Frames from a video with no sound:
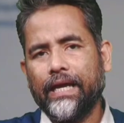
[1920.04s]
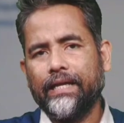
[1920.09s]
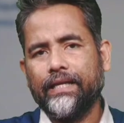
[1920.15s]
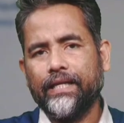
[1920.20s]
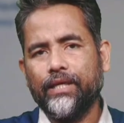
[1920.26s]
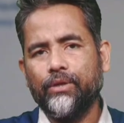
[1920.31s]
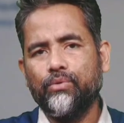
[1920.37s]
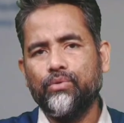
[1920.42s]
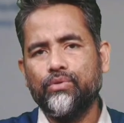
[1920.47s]

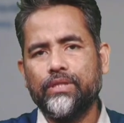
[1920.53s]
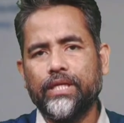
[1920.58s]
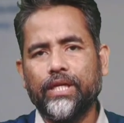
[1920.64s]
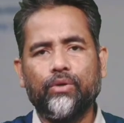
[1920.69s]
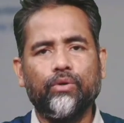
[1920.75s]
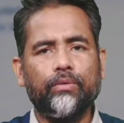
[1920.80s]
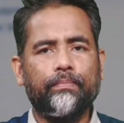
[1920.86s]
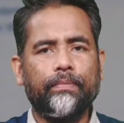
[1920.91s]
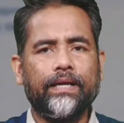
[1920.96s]
use
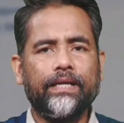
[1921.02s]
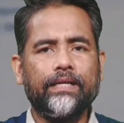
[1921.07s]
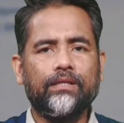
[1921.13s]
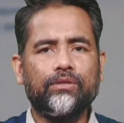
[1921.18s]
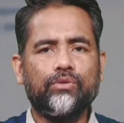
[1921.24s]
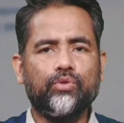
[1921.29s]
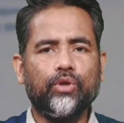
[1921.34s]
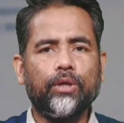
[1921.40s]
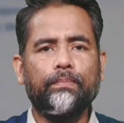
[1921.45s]
equipment
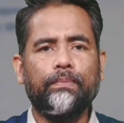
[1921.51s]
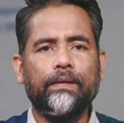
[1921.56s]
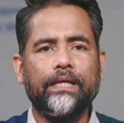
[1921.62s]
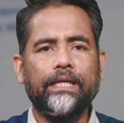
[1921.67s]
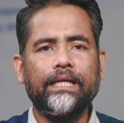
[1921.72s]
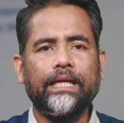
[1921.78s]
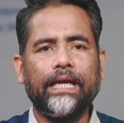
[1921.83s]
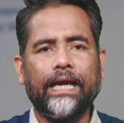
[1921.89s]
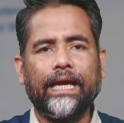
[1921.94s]
swiftly
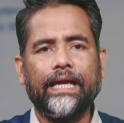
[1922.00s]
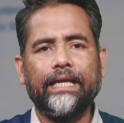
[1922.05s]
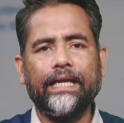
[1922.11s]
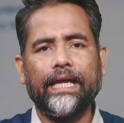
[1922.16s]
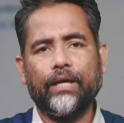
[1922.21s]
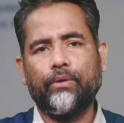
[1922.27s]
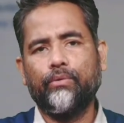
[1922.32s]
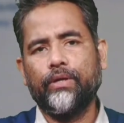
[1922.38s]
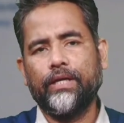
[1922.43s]
and
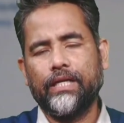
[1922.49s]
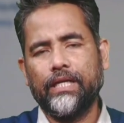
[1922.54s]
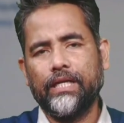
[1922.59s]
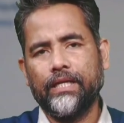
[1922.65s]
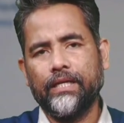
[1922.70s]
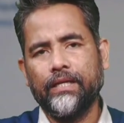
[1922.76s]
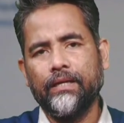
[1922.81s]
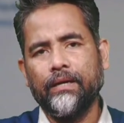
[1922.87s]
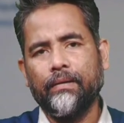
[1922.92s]
accurately,
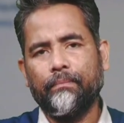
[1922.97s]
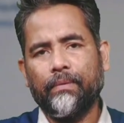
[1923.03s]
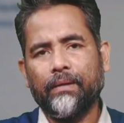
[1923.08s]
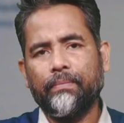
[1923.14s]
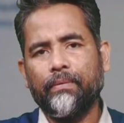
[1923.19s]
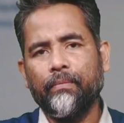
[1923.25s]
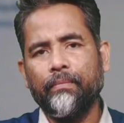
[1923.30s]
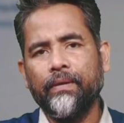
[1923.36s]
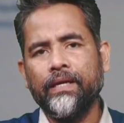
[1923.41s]

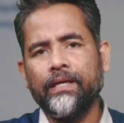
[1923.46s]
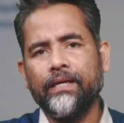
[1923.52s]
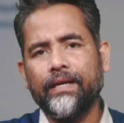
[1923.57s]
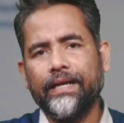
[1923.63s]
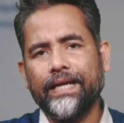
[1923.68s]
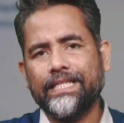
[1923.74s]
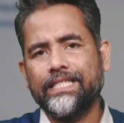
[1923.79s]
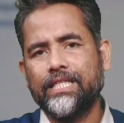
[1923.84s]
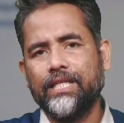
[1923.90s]
performing
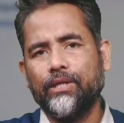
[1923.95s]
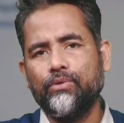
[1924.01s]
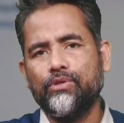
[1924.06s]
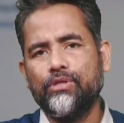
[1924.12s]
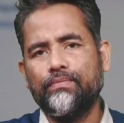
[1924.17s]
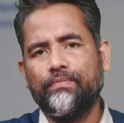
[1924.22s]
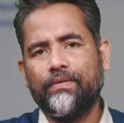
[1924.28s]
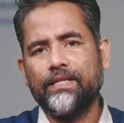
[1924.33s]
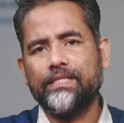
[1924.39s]
rescues
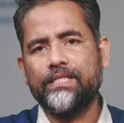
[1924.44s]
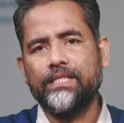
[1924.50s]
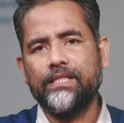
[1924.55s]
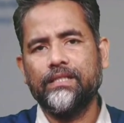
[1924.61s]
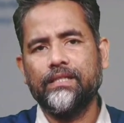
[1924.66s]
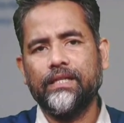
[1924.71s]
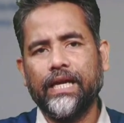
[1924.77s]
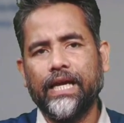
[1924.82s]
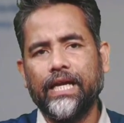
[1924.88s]
faster
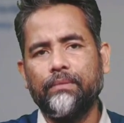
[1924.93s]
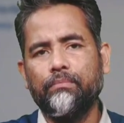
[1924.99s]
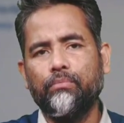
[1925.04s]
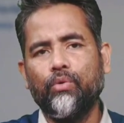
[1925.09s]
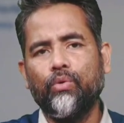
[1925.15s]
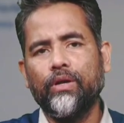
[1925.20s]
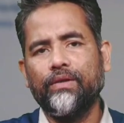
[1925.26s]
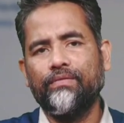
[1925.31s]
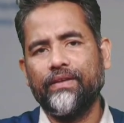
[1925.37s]
and more
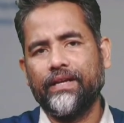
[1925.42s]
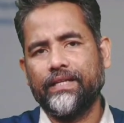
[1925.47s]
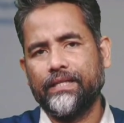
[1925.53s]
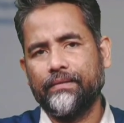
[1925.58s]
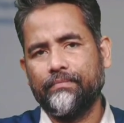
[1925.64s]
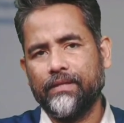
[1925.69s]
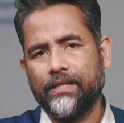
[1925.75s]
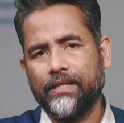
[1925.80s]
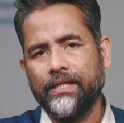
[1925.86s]

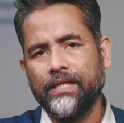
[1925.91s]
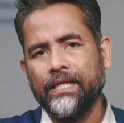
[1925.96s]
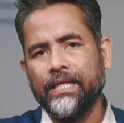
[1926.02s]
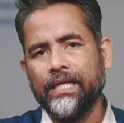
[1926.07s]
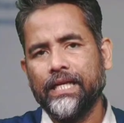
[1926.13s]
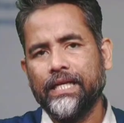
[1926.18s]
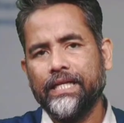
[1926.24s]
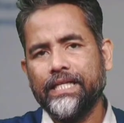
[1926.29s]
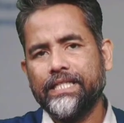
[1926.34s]
effectively.
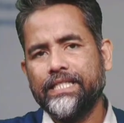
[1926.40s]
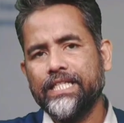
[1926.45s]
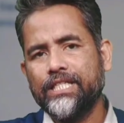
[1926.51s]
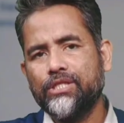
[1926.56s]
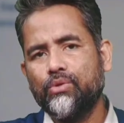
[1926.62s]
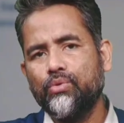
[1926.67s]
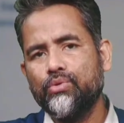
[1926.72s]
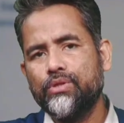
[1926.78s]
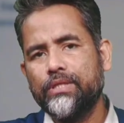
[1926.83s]
This is
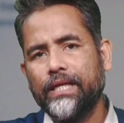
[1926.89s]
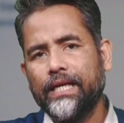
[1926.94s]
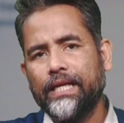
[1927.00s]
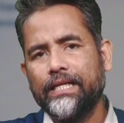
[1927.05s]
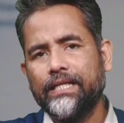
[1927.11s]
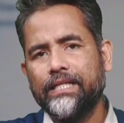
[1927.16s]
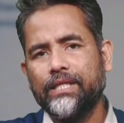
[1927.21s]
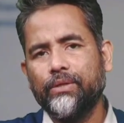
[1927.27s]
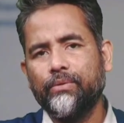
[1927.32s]
crucial
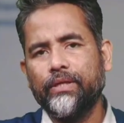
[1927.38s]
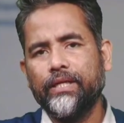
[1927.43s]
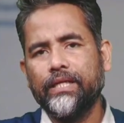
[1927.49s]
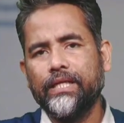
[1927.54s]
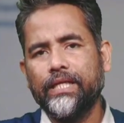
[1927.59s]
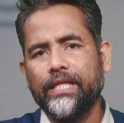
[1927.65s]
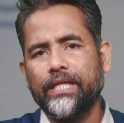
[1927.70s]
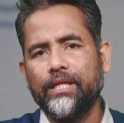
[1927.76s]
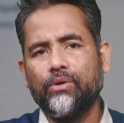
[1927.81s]
during
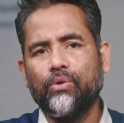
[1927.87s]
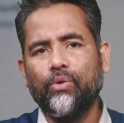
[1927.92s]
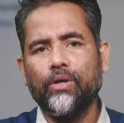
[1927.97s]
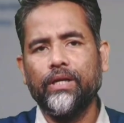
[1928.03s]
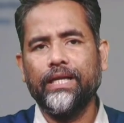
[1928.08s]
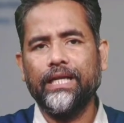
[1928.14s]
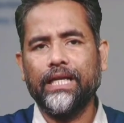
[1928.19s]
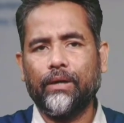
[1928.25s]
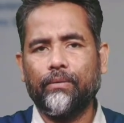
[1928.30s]
the golden
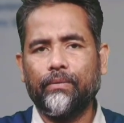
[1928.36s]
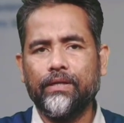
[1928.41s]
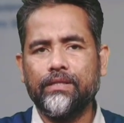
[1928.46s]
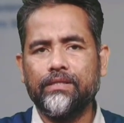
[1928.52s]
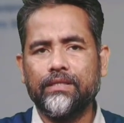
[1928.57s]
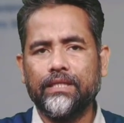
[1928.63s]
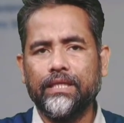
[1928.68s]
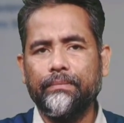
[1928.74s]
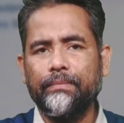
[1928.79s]
hours
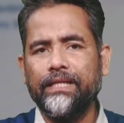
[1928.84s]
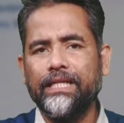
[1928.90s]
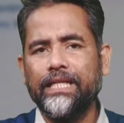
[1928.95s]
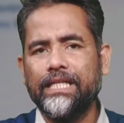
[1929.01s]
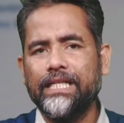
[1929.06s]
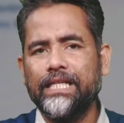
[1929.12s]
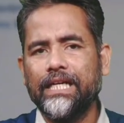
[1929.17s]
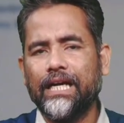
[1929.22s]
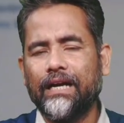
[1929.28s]
immediately
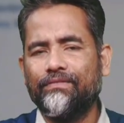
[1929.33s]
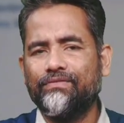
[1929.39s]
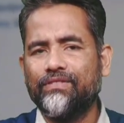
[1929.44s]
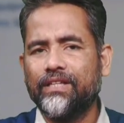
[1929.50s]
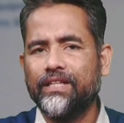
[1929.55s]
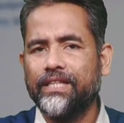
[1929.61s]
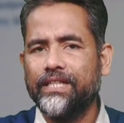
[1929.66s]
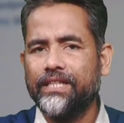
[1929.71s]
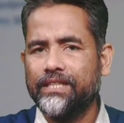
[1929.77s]
after a
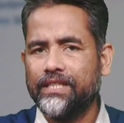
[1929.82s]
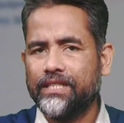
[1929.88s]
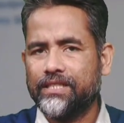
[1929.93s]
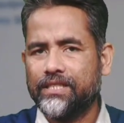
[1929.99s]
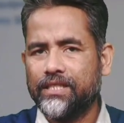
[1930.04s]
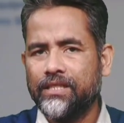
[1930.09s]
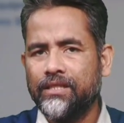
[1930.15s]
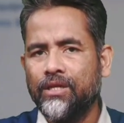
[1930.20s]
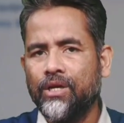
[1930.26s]
disaster,
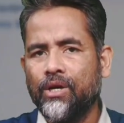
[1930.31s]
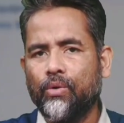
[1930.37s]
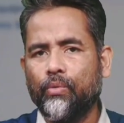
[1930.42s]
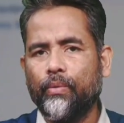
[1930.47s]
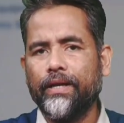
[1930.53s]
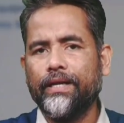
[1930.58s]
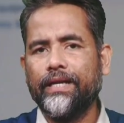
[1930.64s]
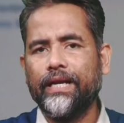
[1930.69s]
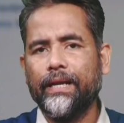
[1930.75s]

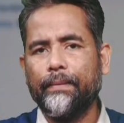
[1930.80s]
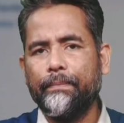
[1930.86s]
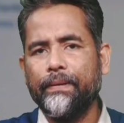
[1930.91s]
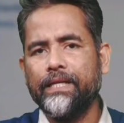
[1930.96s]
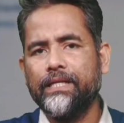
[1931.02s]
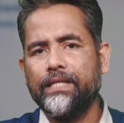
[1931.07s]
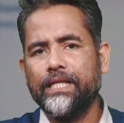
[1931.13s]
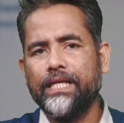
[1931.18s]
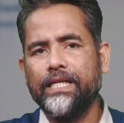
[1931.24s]
when rapid
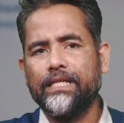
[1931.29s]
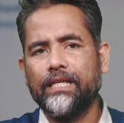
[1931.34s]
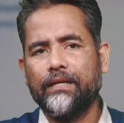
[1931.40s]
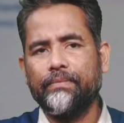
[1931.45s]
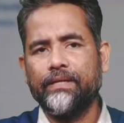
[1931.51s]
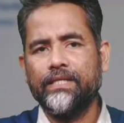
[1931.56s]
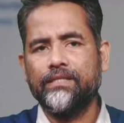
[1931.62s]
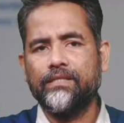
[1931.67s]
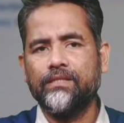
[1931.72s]

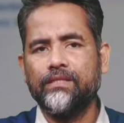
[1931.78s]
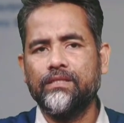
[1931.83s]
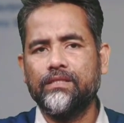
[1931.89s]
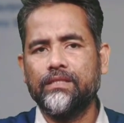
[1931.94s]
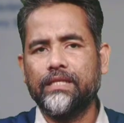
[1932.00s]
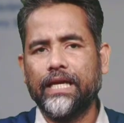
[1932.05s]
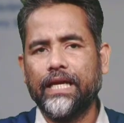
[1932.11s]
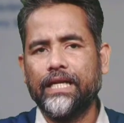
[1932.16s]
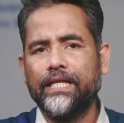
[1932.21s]
interventions
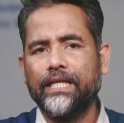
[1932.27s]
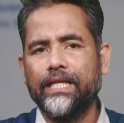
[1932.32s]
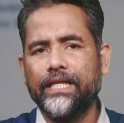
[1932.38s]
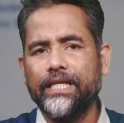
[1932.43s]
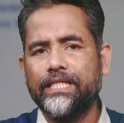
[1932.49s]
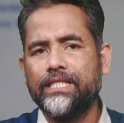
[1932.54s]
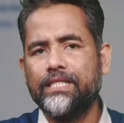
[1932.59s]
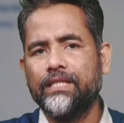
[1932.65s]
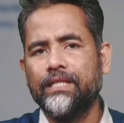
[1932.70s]
can
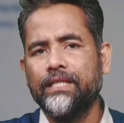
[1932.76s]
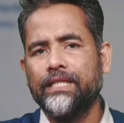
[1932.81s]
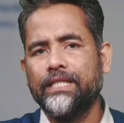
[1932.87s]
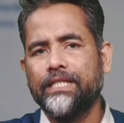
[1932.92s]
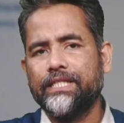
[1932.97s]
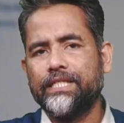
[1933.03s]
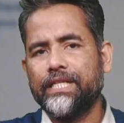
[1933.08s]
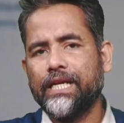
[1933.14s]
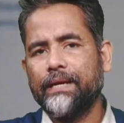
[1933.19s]
reach
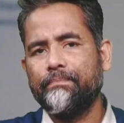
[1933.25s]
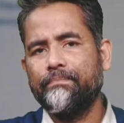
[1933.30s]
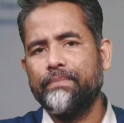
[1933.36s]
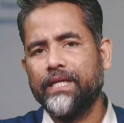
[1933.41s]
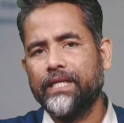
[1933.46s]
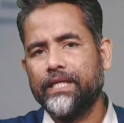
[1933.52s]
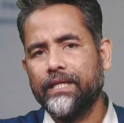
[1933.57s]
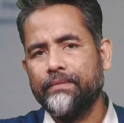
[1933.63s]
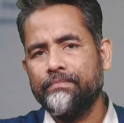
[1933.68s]
trapped
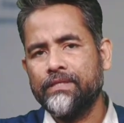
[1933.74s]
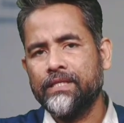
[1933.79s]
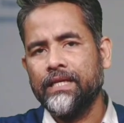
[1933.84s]
victims,